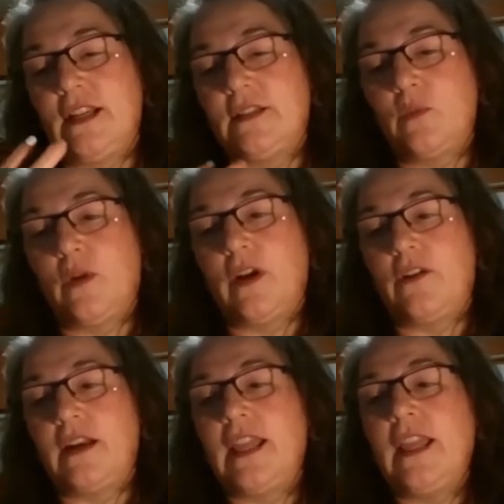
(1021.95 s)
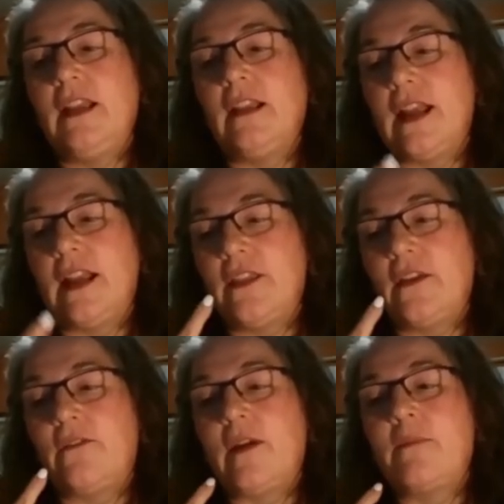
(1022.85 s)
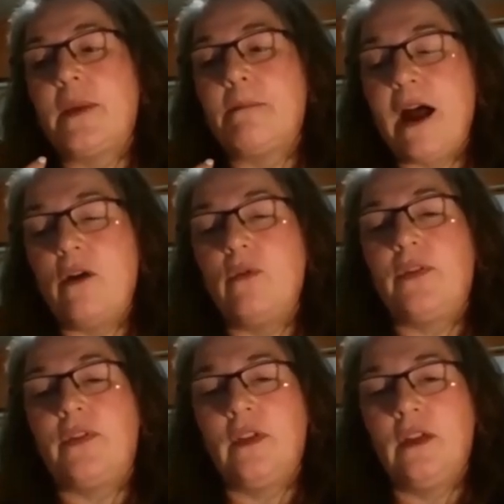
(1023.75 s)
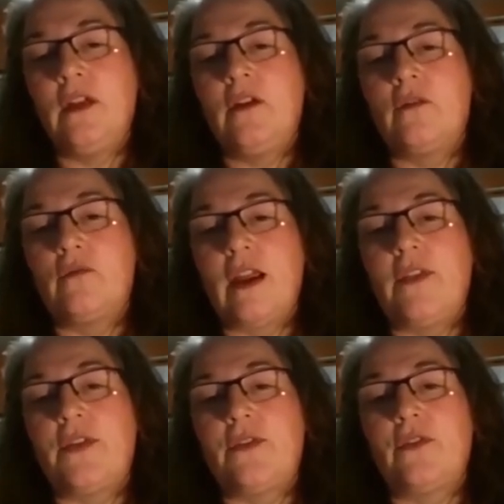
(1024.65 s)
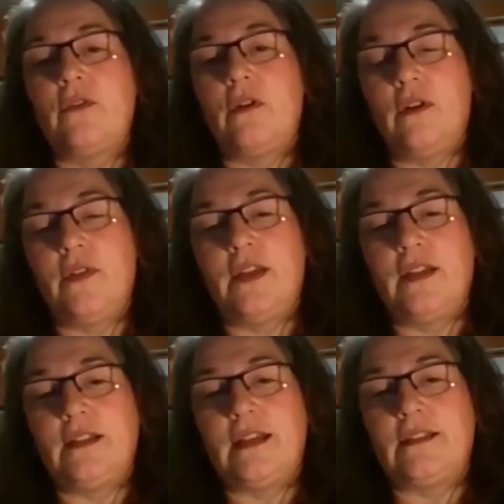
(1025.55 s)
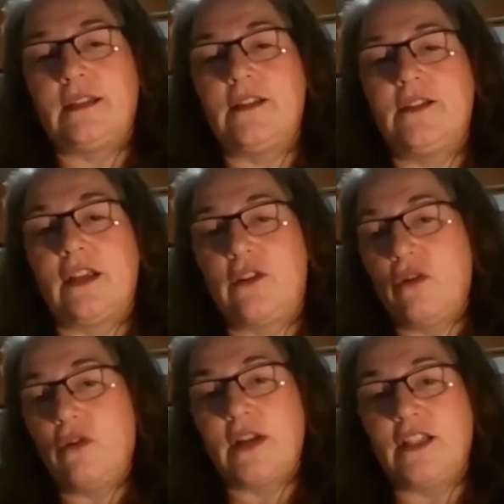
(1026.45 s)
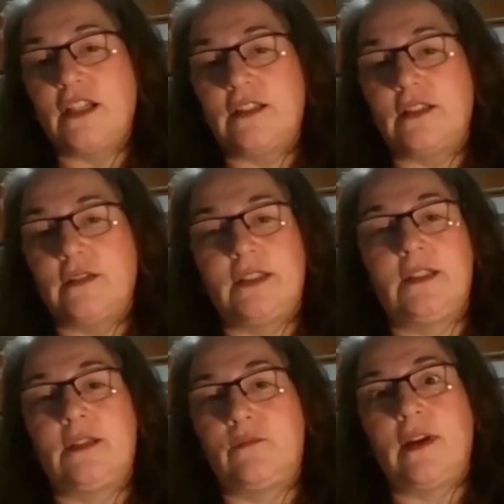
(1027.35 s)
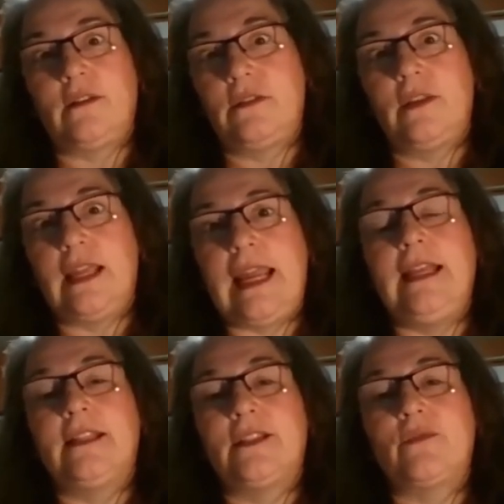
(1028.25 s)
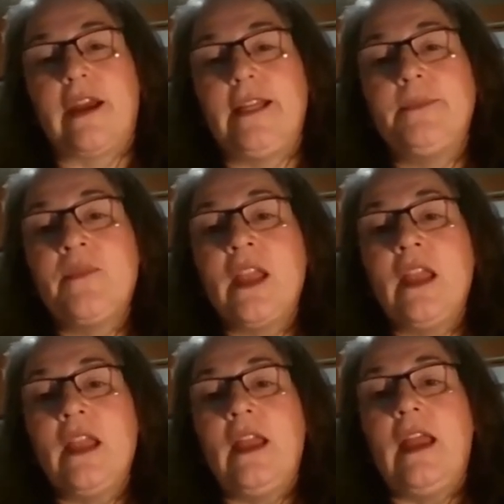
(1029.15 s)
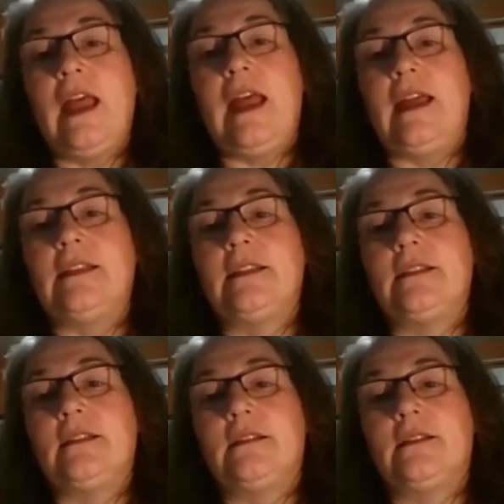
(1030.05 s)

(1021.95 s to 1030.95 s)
it, it's working on healing anything from the mouth right through all the intestines, like your whole digestive system, right to the anus, right? And